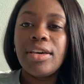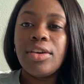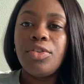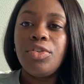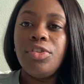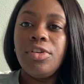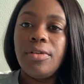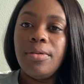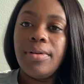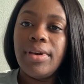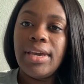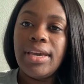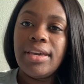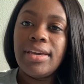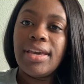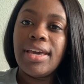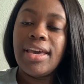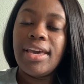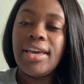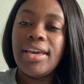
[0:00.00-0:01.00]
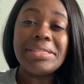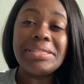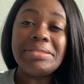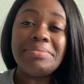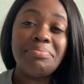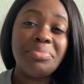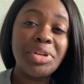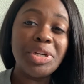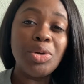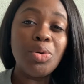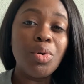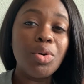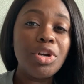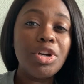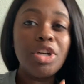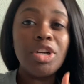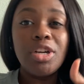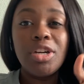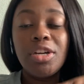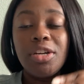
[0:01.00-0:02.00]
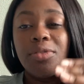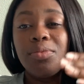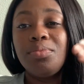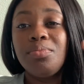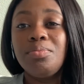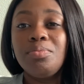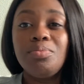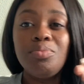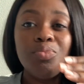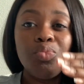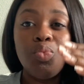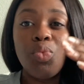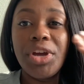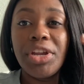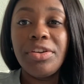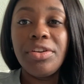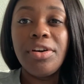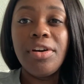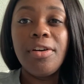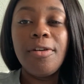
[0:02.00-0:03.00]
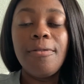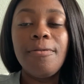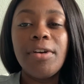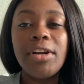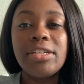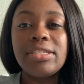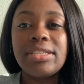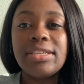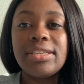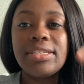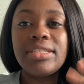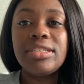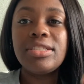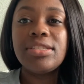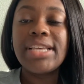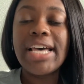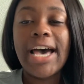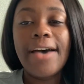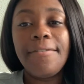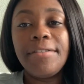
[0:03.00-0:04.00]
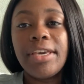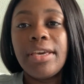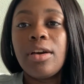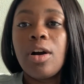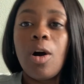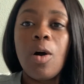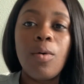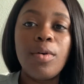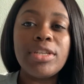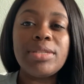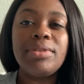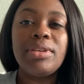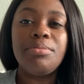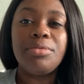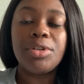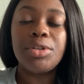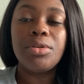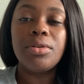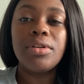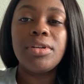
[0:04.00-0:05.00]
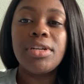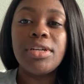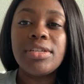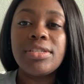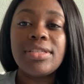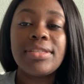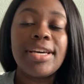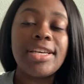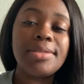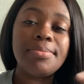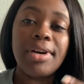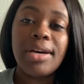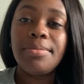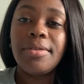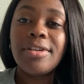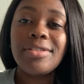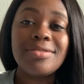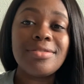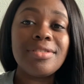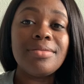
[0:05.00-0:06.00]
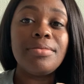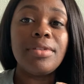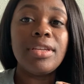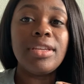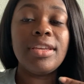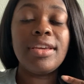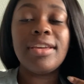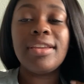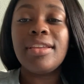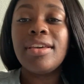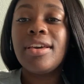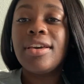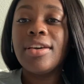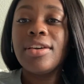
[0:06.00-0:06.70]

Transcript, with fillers: doing a pre-order window versus just having it always be pre-orders. That's my personal opinion.